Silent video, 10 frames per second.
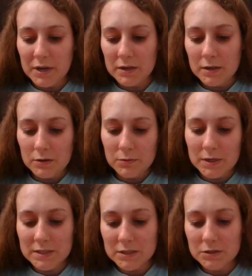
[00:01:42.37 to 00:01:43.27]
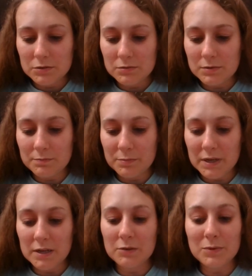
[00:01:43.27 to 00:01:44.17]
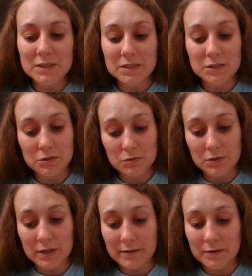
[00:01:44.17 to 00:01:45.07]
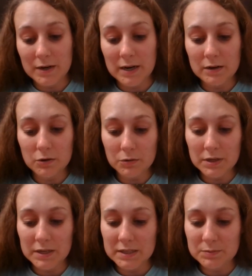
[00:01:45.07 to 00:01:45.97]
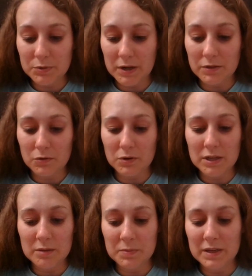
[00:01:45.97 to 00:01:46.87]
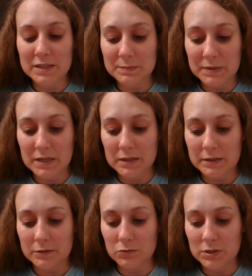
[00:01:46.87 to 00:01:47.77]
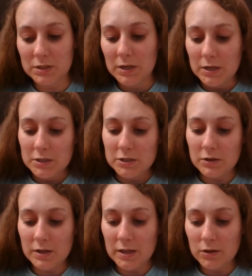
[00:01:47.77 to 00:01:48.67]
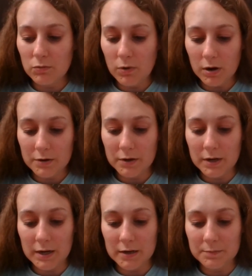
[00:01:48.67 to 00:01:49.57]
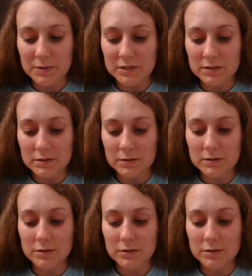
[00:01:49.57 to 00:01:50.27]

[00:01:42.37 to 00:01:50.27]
But he wasn't too clever at holding his breath or keeping his beak closed, so that the water got up his